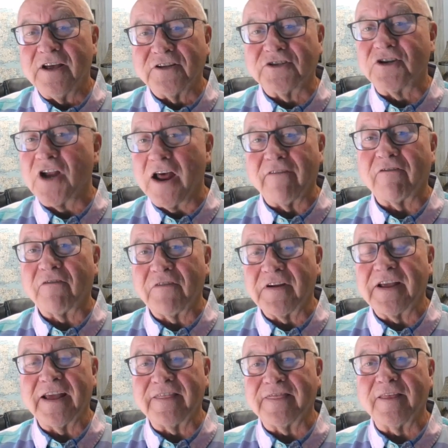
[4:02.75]
So never
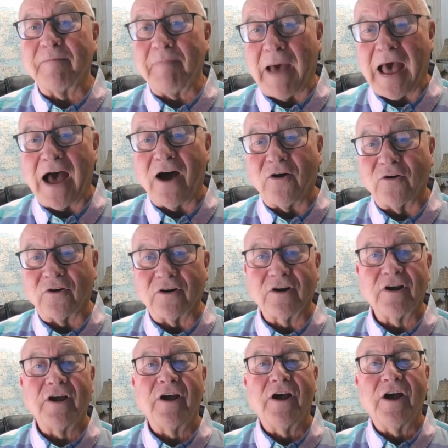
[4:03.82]
forget the
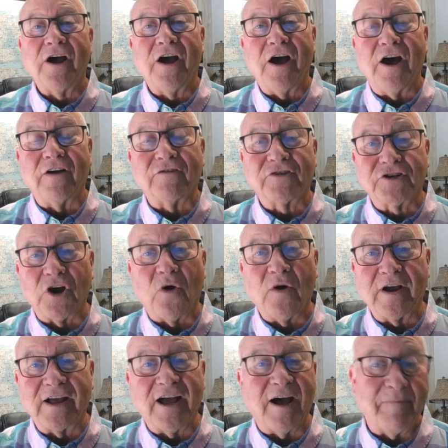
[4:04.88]
power of
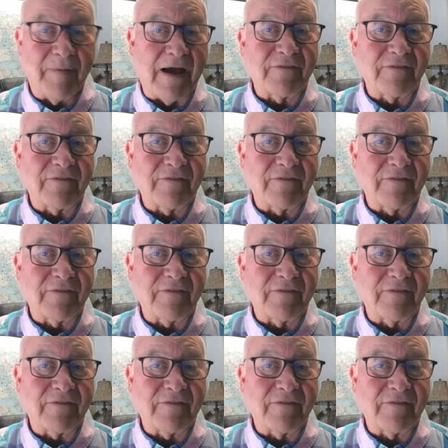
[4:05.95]
showing up.